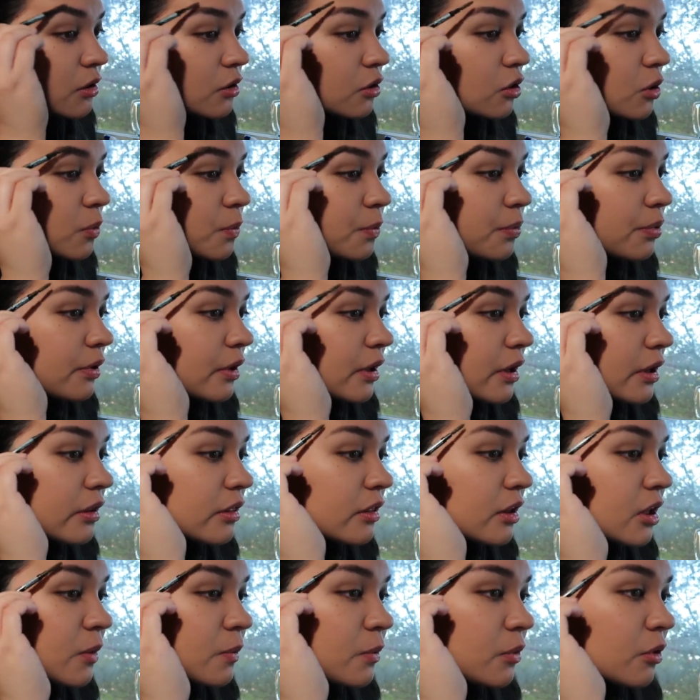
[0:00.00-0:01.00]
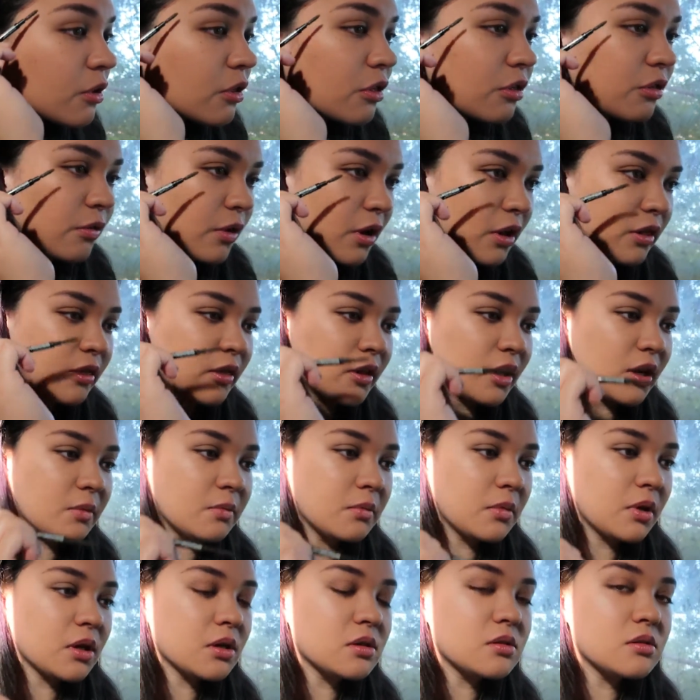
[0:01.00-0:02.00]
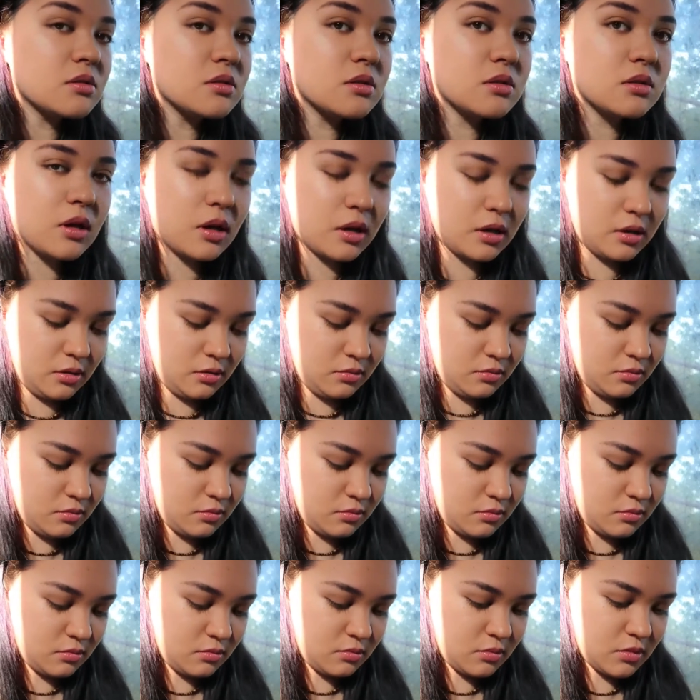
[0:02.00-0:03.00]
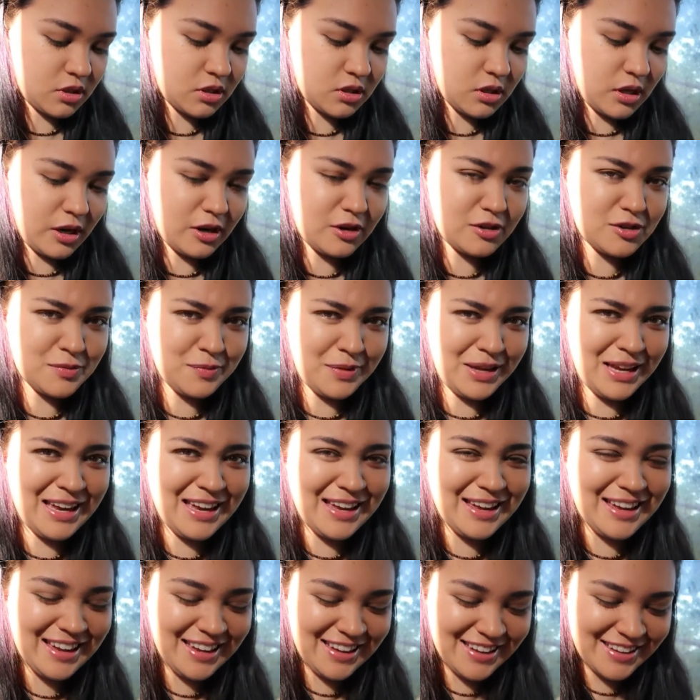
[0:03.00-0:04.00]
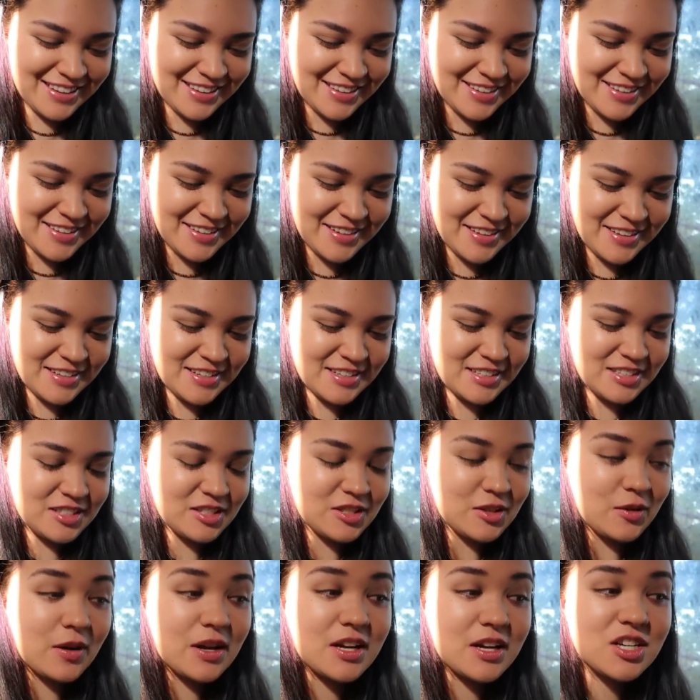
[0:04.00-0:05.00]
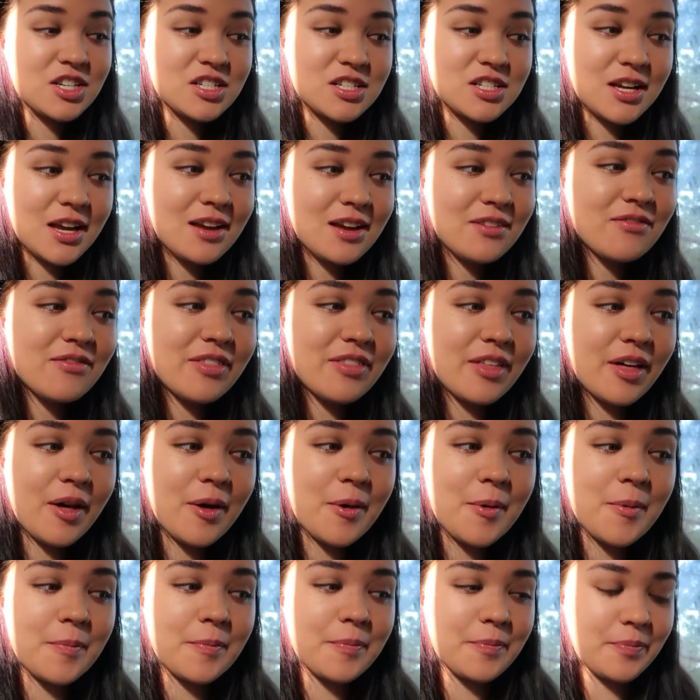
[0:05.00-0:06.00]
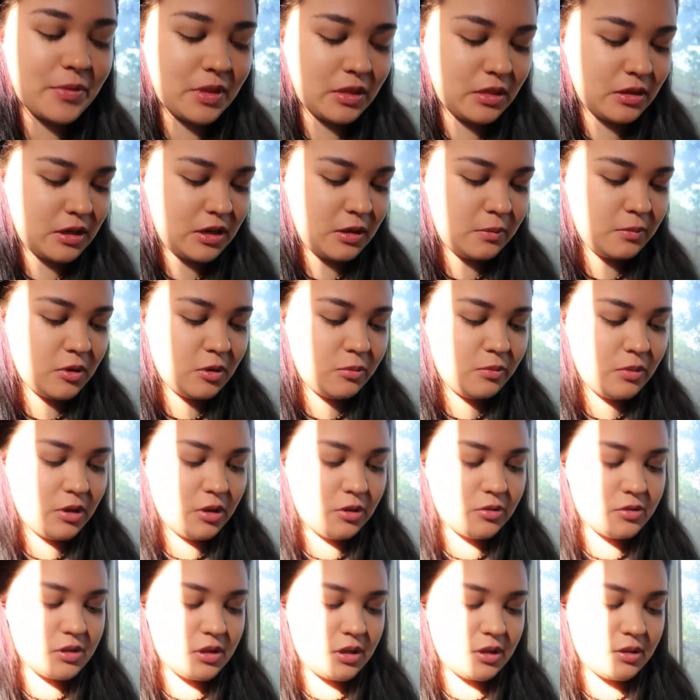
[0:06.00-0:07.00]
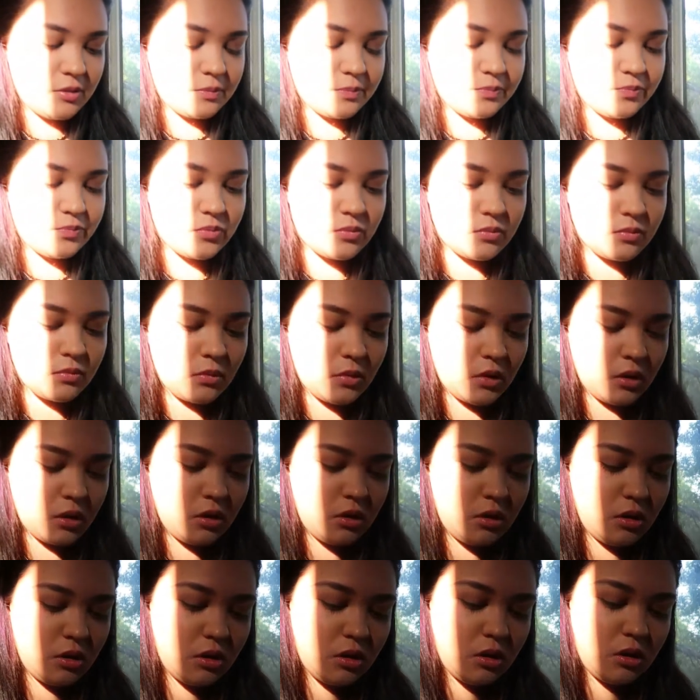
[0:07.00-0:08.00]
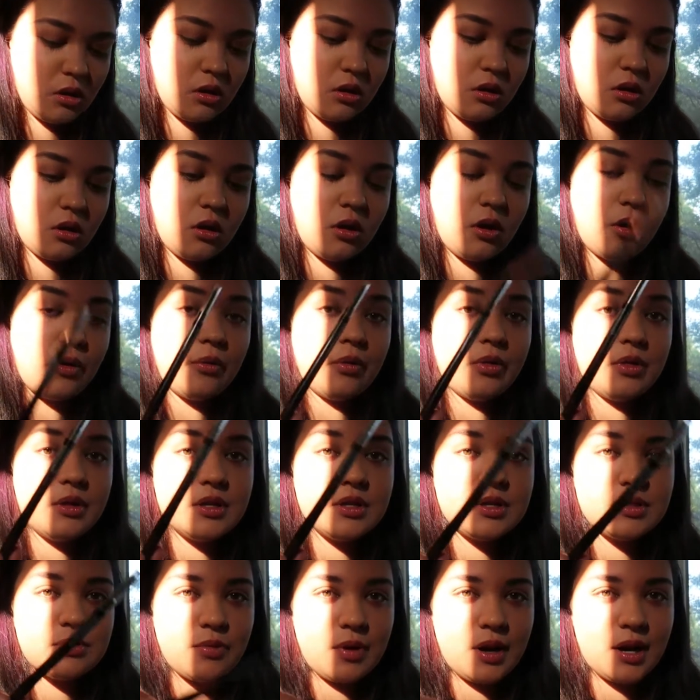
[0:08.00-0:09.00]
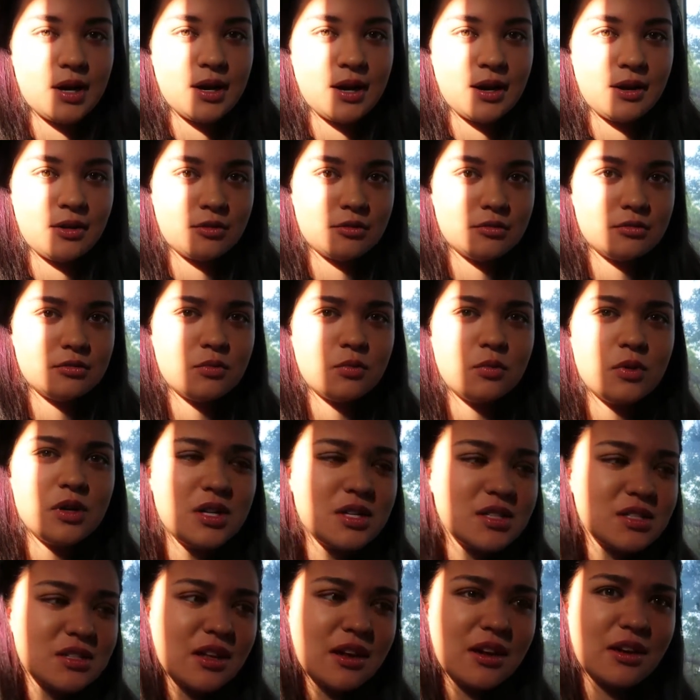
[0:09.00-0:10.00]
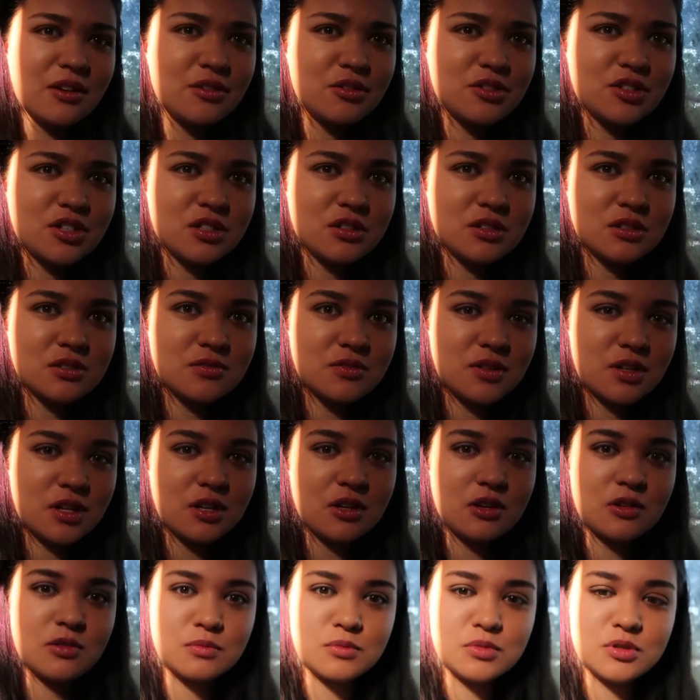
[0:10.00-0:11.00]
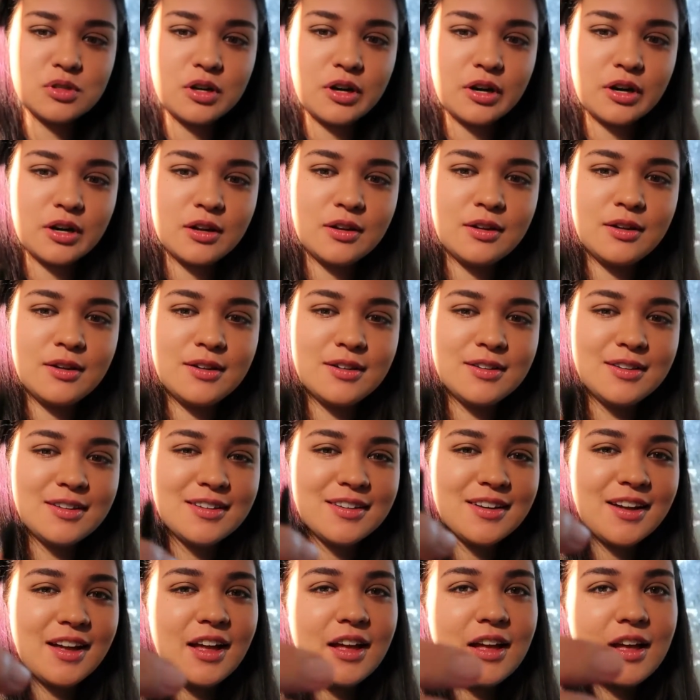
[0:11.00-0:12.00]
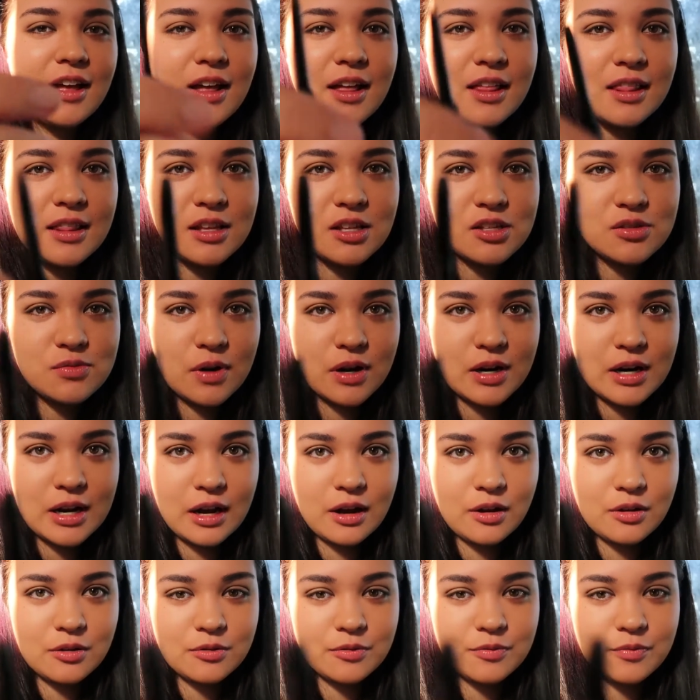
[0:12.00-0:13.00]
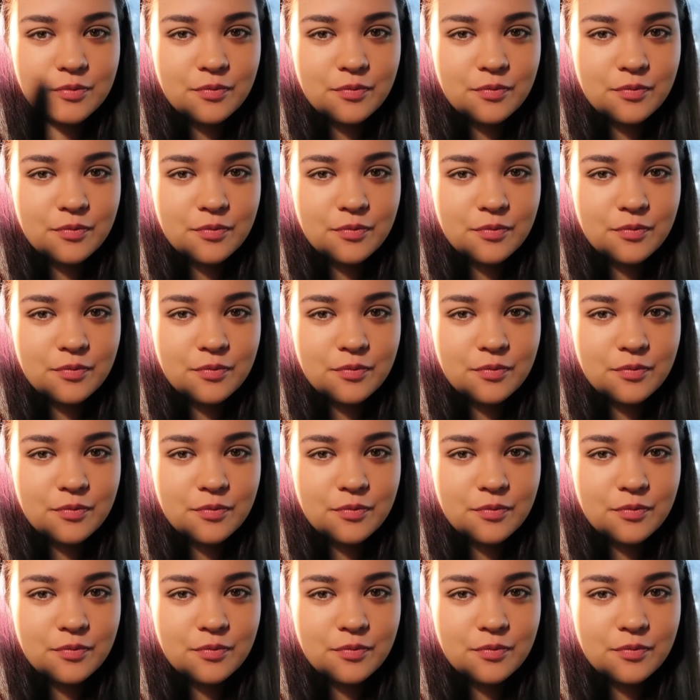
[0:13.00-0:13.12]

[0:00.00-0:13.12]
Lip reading: or pluck them or thread them because it scares me. So I shaved them, and then I'm gonna be using, oh, this ran out. What is the energy in this video? I'm sorry. This ran out.